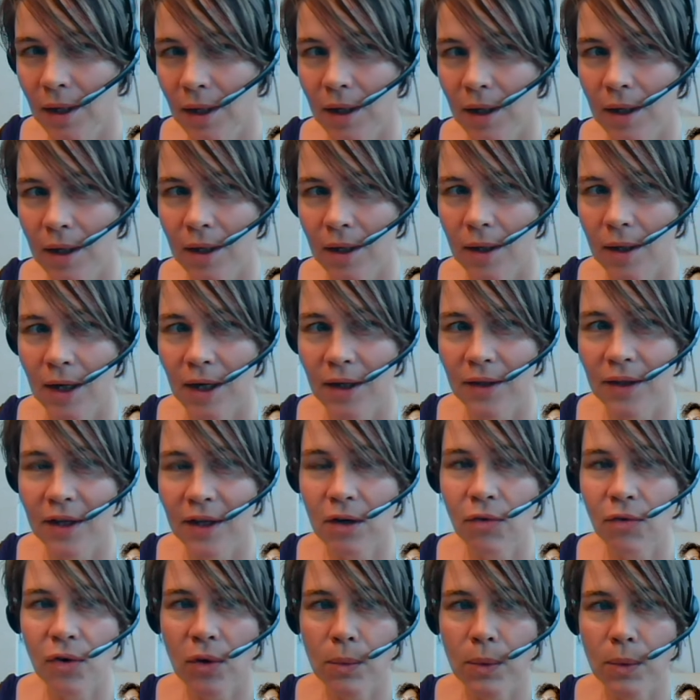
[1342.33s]
And
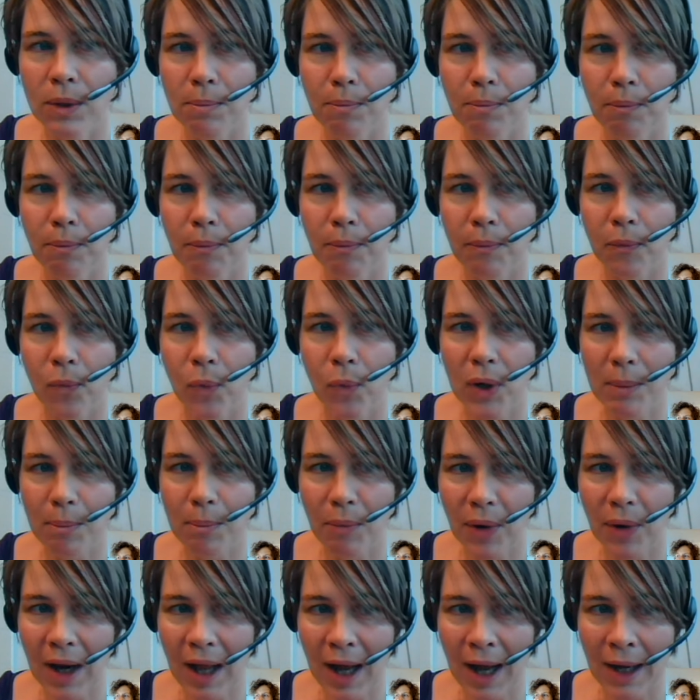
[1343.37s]
therefore we
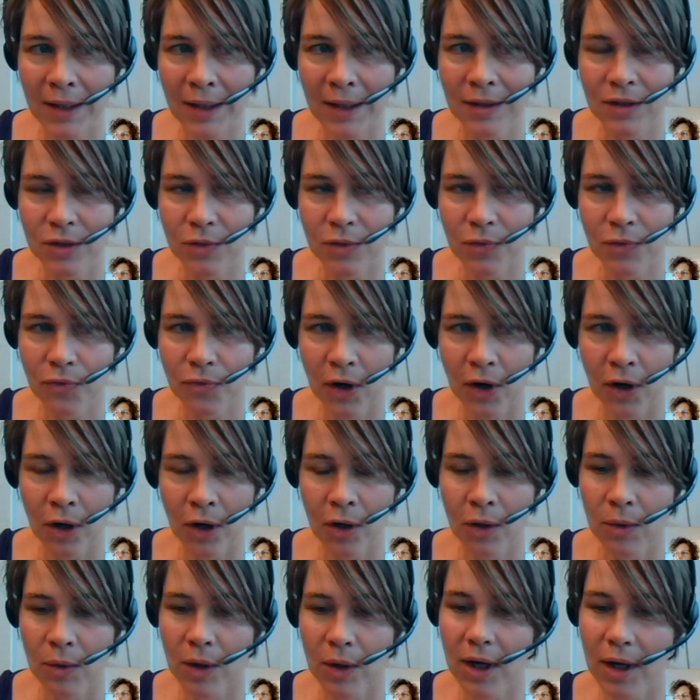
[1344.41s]
plan to
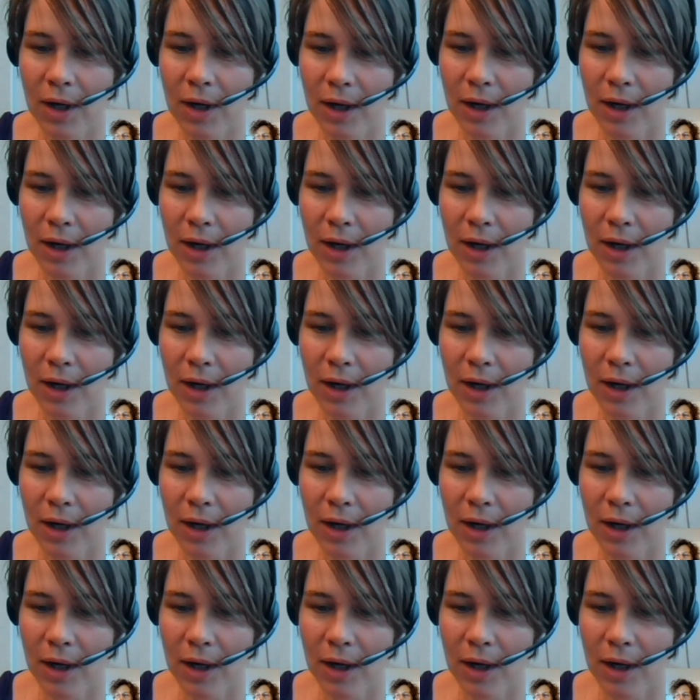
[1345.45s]
follow